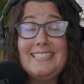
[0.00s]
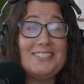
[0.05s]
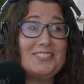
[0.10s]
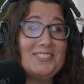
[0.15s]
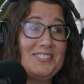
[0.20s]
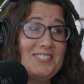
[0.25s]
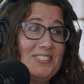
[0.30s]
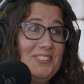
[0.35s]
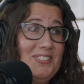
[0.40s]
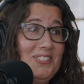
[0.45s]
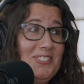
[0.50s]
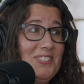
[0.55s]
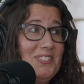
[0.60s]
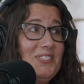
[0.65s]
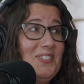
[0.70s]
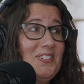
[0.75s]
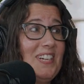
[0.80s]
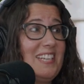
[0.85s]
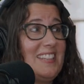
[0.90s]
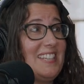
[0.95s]
here's the cool
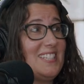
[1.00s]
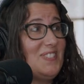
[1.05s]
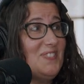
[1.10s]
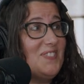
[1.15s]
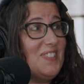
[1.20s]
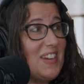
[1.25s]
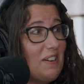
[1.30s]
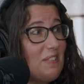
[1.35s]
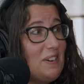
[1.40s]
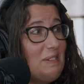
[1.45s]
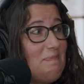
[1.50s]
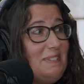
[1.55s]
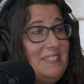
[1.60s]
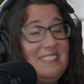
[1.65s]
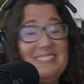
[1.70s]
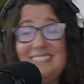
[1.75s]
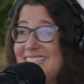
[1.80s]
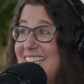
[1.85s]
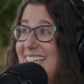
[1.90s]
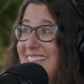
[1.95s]
story this very
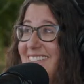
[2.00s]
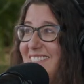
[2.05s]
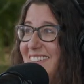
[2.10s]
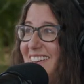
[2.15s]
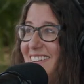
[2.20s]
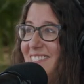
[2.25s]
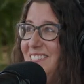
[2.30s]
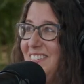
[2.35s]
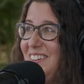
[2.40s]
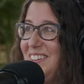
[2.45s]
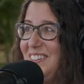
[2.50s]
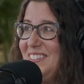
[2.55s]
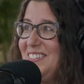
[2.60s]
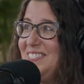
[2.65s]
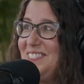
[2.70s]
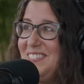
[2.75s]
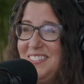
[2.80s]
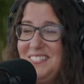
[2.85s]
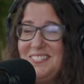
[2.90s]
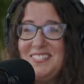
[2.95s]
building where Votary
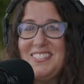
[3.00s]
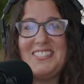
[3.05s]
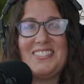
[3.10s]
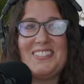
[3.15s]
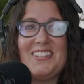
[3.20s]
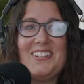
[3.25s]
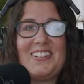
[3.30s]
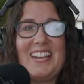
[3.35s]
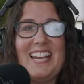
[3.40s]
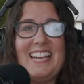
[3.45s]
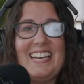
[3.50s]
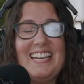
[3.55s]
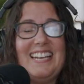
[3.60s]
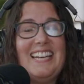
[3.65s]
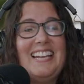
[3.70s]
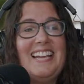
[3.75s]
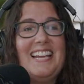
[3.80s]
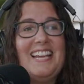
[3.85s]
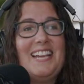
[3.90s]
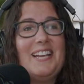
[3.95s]
Films is located
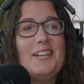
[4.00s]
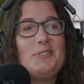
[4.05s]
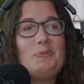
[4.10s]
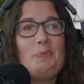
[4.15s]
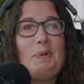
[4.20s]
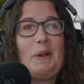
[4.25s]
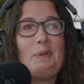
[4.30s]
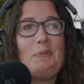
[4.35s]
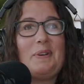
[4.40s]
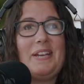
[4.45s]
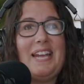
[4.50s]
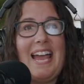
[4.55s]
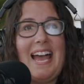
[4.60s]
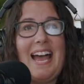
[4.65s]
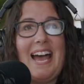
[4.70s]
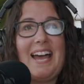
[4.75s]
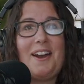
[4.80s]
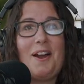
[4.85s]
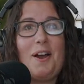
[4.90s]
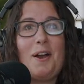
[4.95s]
is where we
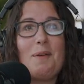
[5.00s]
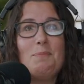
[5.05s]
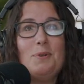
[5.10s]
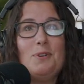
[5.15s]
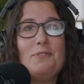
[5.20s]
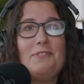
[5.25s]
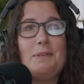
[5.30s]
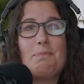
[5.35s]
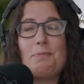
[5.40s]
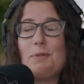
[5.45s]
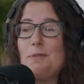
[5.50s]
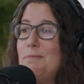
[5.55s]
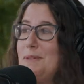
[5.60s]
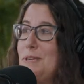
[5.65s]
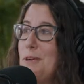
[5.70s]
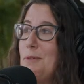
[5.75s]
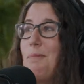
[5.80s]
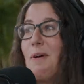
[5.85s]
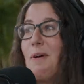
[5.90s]
had our movie premiere